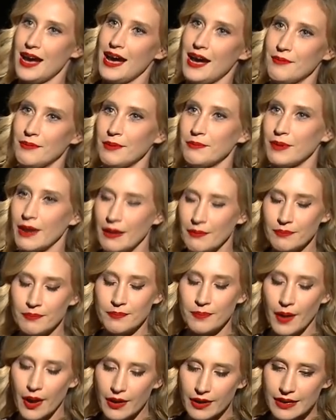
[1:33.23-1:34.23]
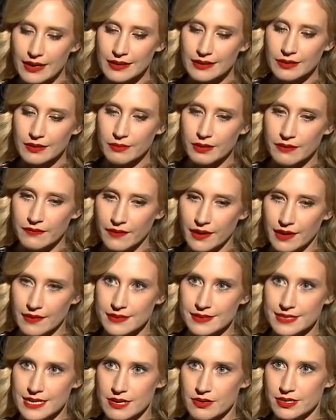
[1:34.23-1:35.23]
I'm poking a little bit of fun at the
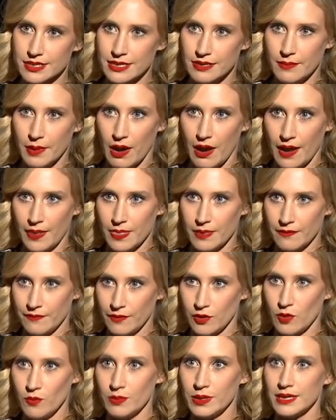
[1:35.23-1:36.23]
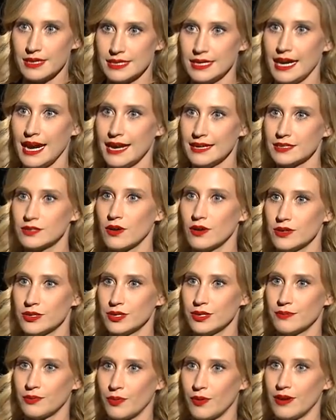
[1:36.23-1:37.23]
secrecy behind the film because it has gotten to
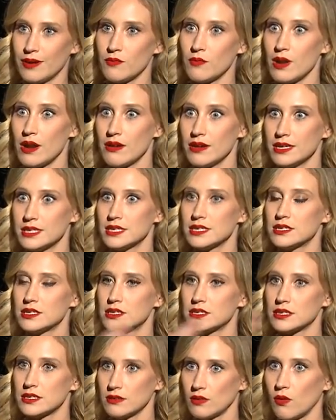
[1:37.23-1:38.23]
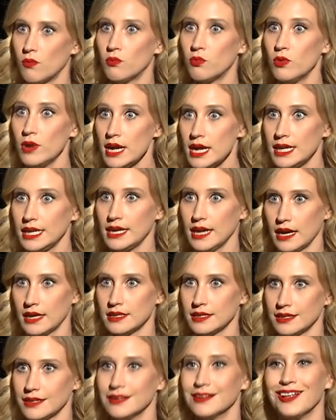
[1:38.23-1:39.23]
the point where it's really
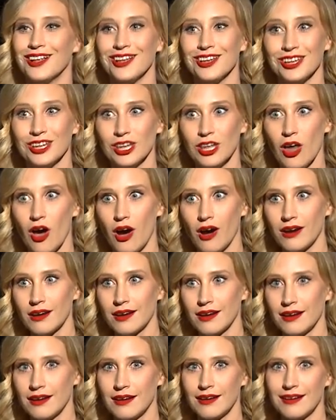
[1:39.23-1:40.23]
under lock